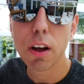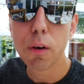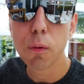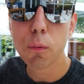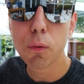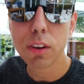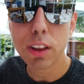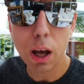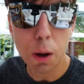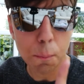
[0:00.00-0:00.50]

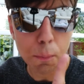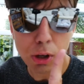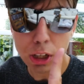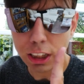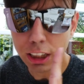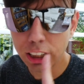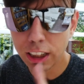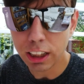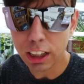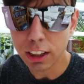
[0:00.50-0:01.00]
without
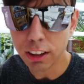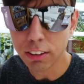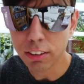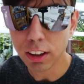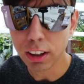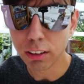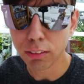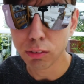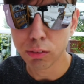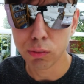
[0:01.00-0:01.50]
breaking
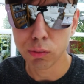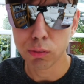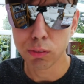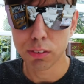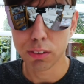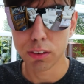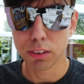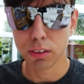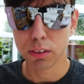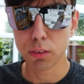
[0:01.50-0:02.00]
anything.
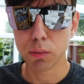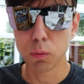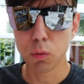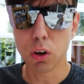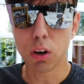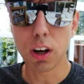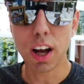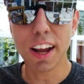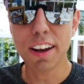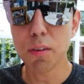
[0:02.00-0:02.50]

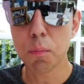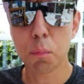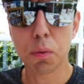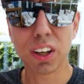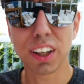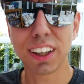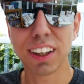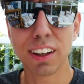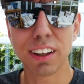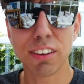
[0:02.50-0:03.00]
What? I didn't
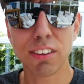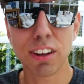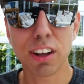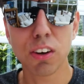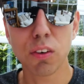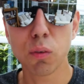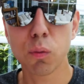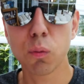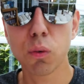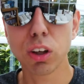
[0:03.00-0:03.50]
break anything. I
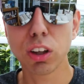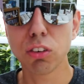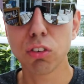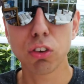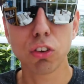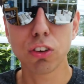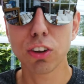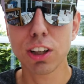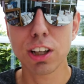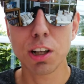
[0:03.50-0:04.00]
don't. What are you
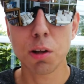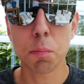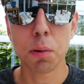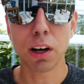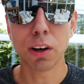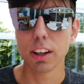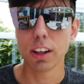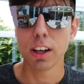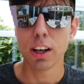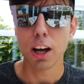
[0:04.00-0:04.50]
talking about?